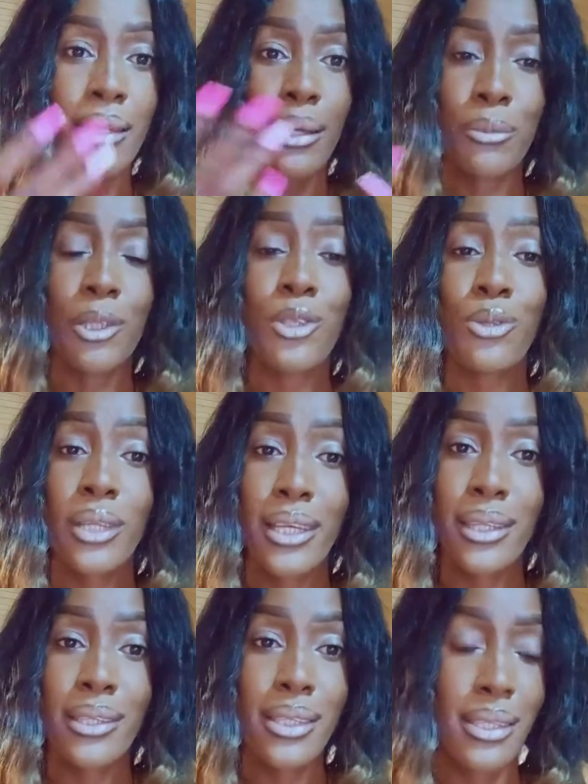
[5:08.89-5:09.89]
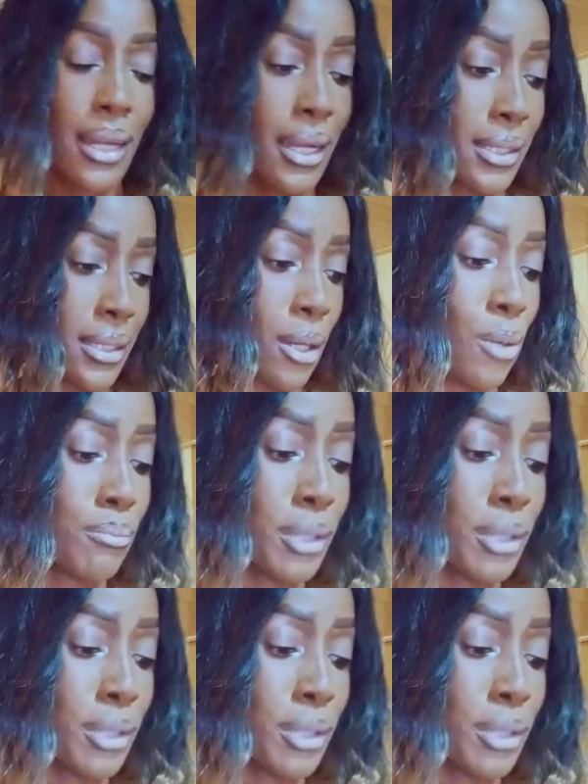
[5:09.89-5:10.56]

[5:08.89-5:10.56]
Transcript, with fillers: And I'm going to link these sellers down